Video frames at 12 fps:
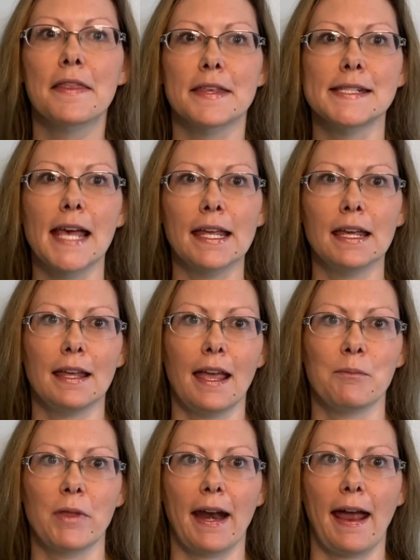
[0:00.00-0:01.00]
The second
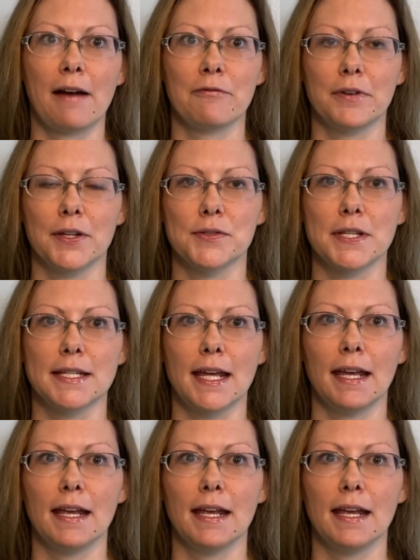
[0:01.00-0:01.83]
game that I have for you today